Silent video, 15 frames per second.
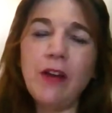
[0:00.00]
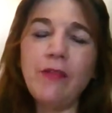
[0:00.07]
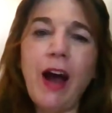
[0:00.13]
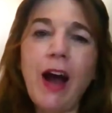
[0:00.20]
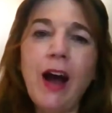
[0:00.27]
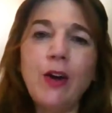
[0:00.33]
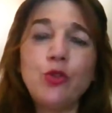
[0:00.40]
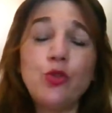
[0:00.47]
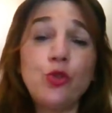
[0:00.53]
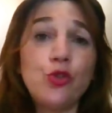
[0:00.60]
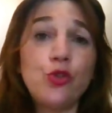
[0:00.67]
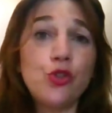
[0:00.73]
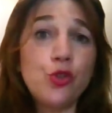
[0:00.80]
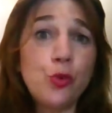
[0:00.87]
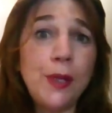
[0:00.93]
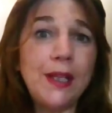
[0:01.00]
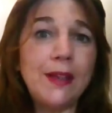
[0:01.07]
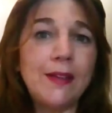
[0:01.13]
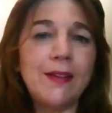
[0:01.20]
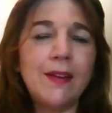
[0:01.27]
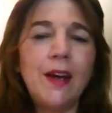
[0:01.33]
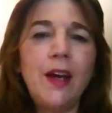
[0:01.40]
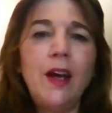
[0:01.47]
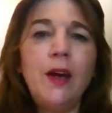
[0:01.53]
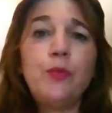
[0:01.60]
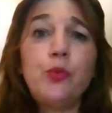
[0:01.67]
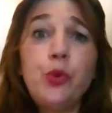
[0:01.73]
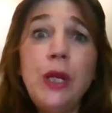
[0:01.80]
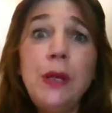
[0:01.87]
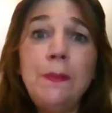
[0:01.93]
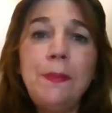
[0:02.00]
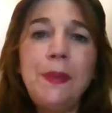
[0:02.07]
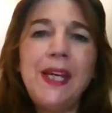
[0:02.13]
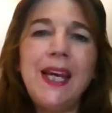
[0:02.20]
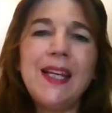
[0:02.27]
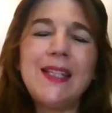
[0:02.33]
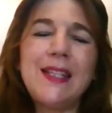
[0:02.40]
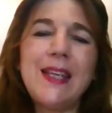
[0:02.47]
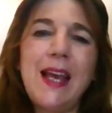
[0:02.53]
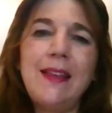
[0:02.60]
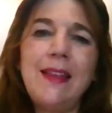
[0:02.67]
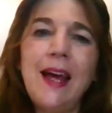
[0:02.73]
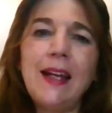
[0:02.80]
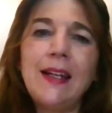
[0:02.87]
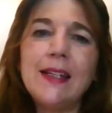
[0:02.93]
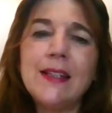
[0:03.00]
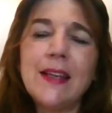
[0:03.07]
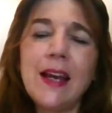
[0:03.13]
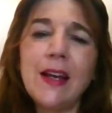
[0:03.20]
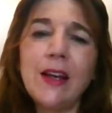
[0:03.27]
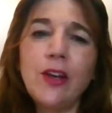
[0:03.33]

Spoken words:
of how to treat pre-PsA, that is,